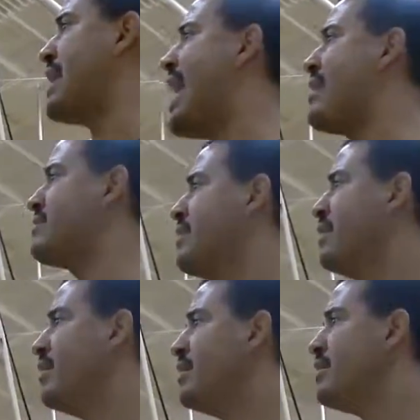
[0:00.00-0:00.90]
stats.
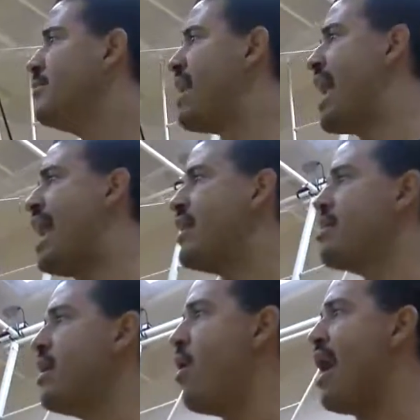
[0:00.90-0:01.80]
Man, I
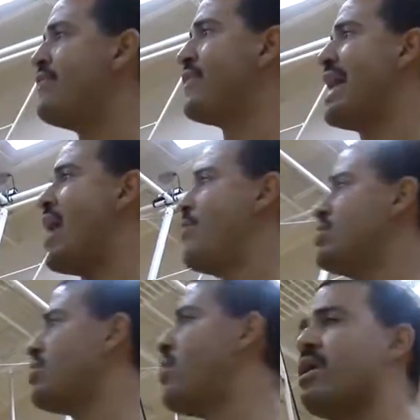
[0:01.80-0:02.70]
didn't know. I forgot
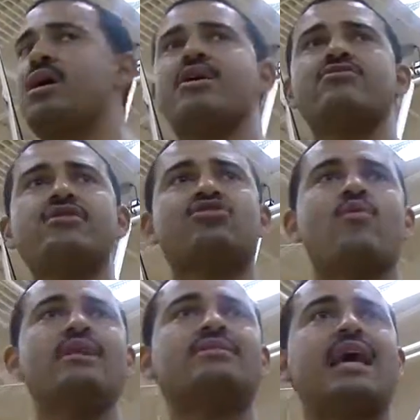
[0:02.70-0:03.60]
we scored
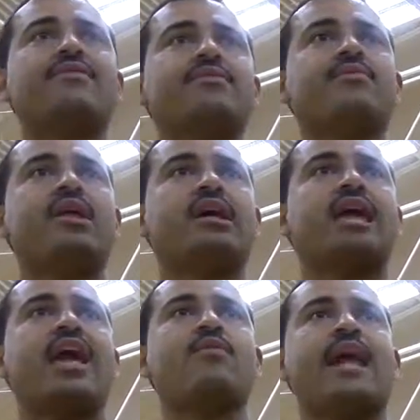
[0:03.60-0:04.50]
127 in a
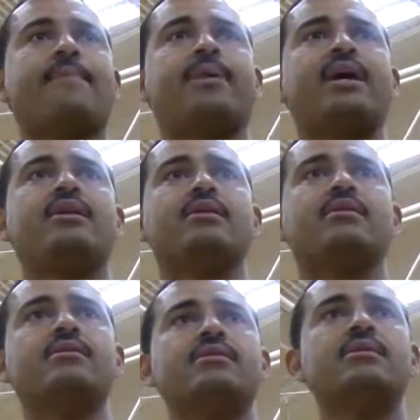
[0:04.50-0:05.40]
game when I played it.
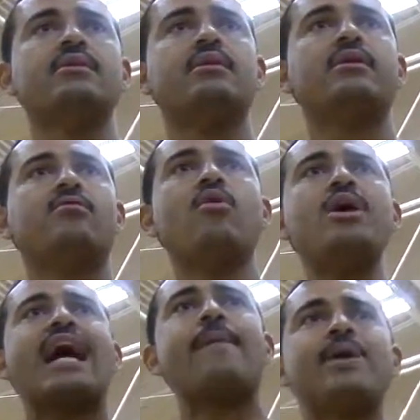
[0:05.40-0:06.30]
When
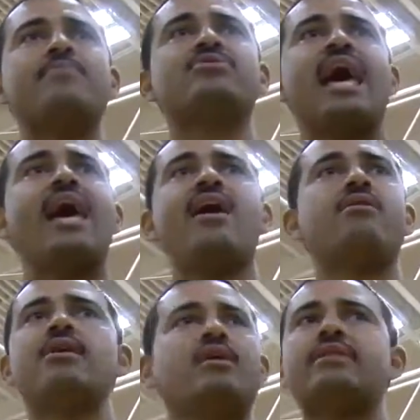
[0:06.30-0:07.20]
we got people
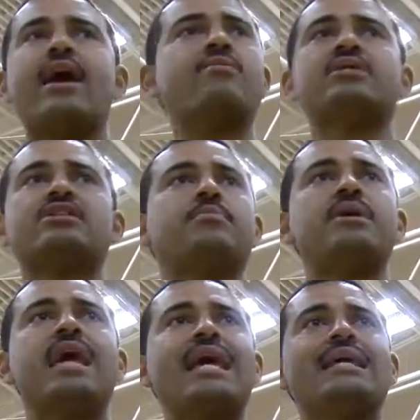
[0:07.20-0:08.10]
down, that was just the
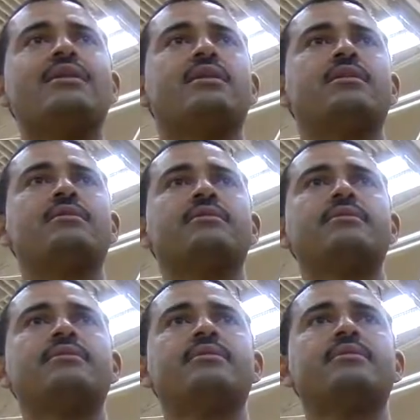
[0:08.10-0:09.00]
beginning.
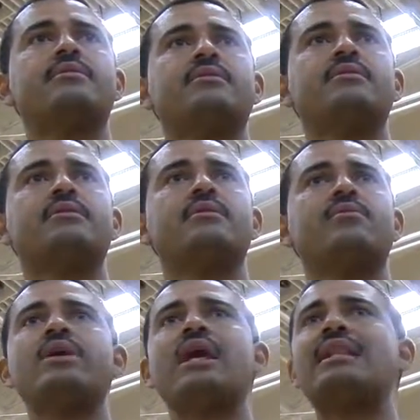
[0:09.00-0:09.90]

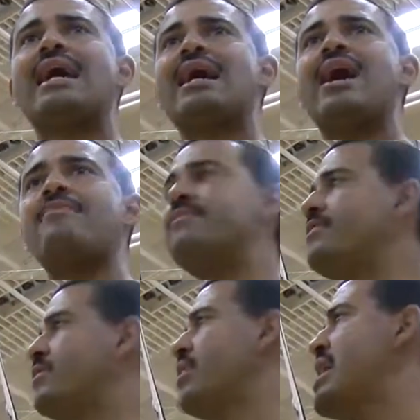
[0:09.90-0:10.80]
We didn't let up.
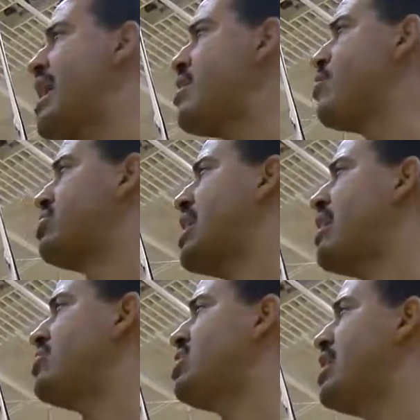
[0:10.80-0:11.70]
We didn't have no
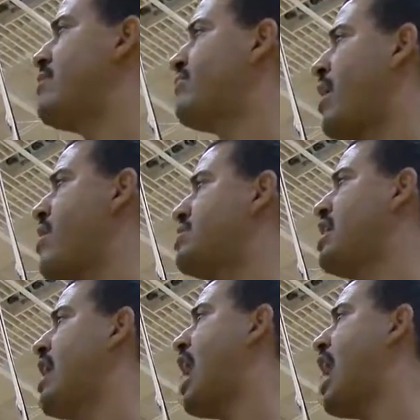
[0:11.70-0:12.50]
second team, third team.